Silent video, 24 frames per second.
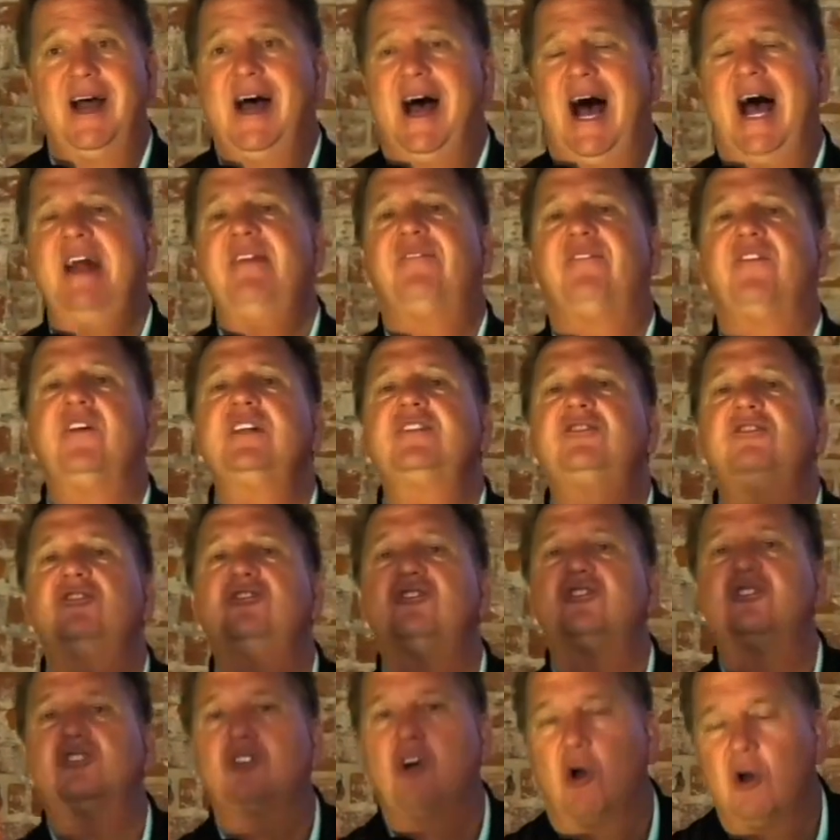I had friends who
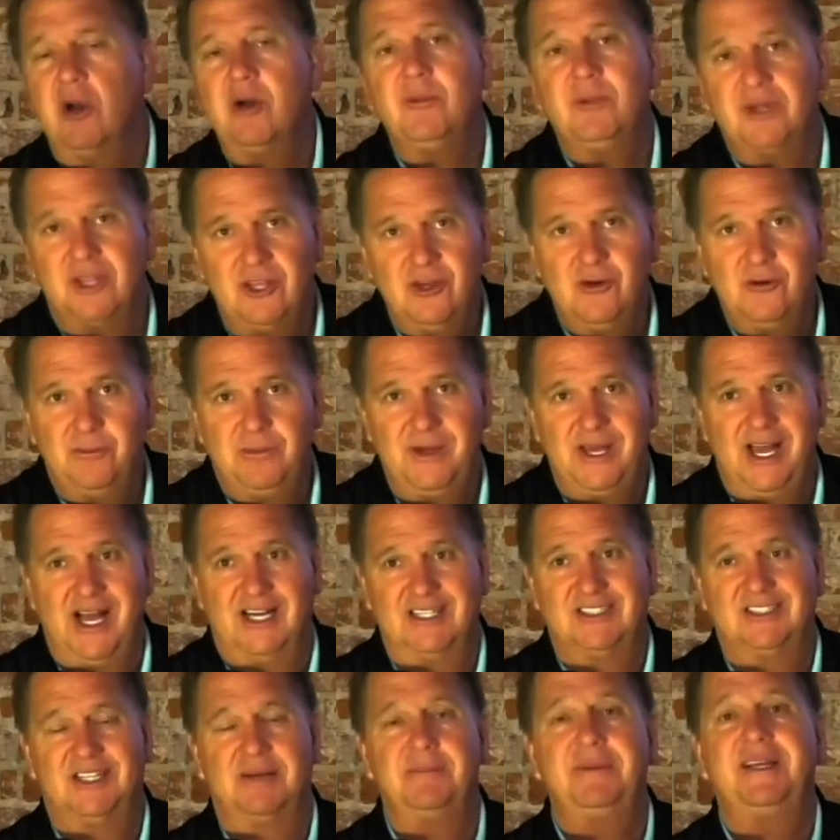started with UPS and